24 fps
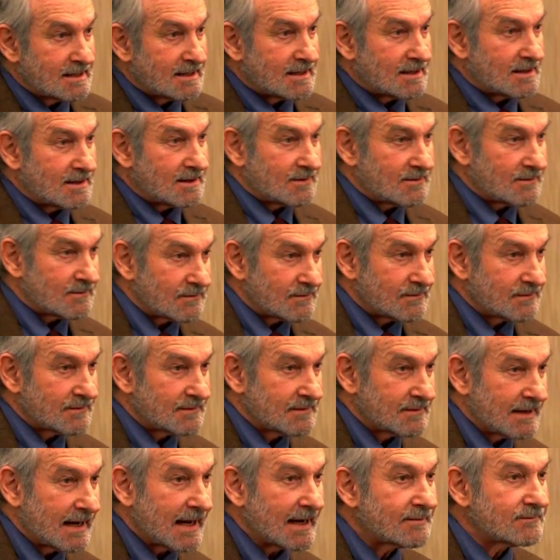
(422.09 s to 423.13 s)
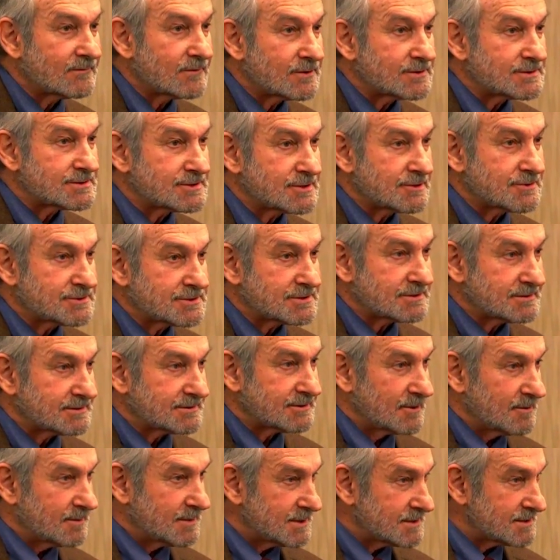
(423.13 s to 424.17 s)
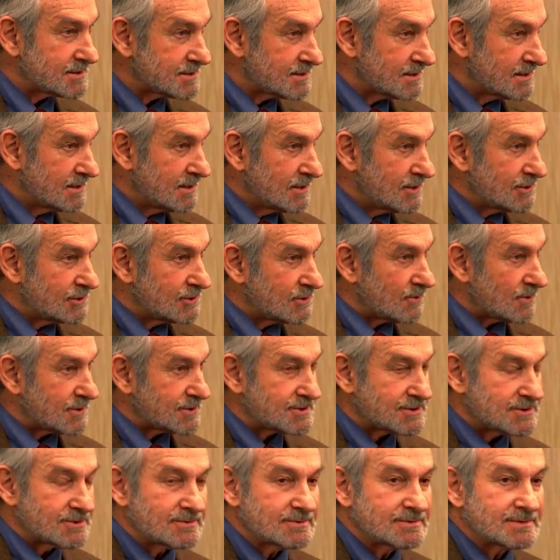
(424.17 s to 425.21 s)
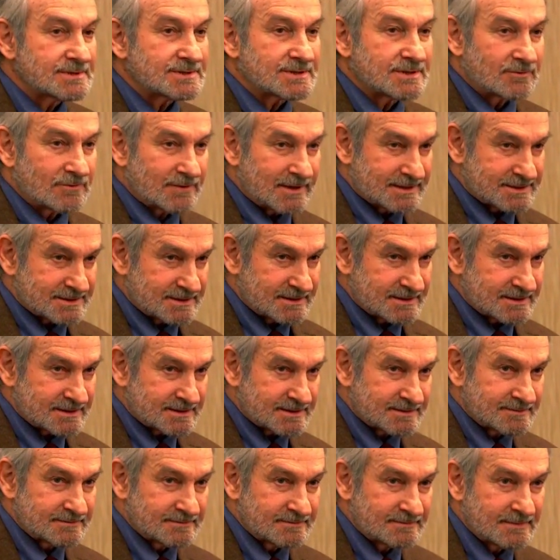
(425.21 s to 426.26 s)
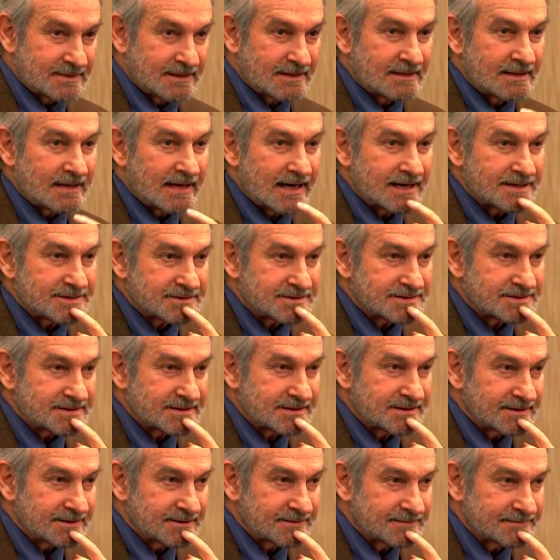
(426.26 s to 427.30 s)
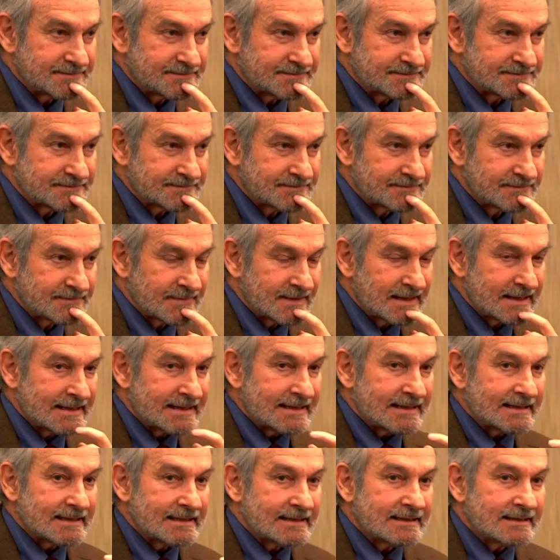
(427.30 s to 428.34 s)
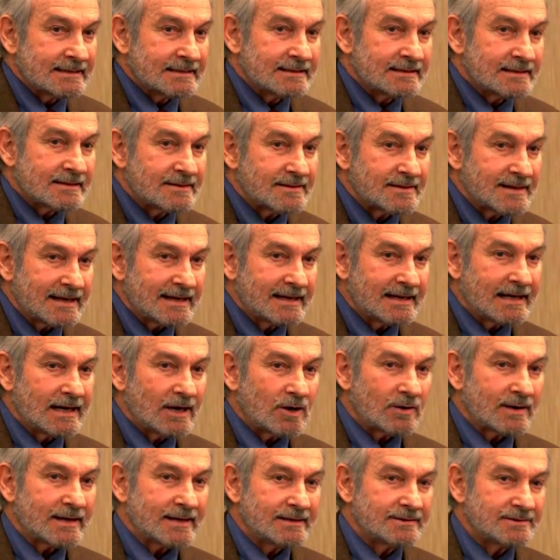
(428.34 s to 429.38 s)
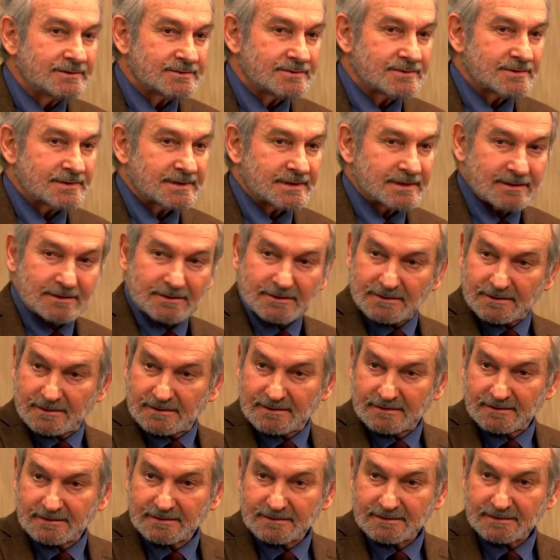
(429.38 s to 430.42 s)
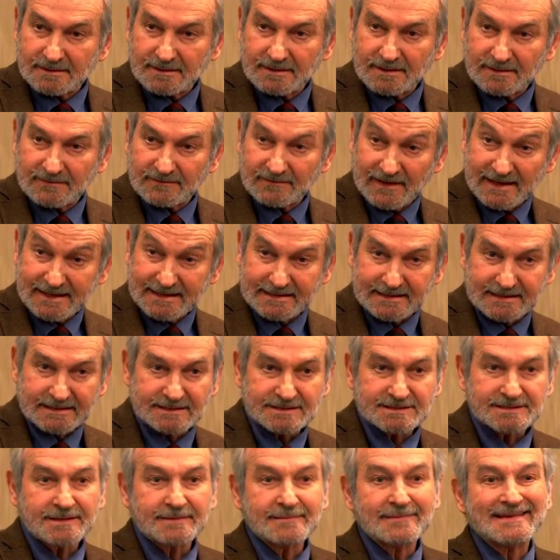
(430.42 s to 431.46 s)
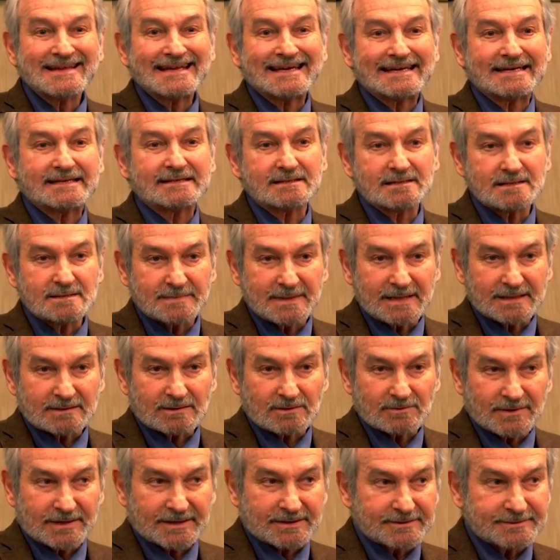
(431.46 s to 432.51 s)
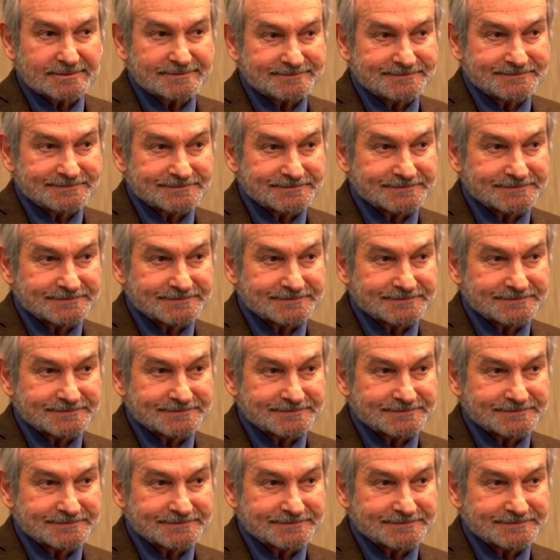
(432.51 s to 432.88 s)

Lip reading: of adverse social determinants to our students and residents, as you see here. They now enter their findings into the medical record.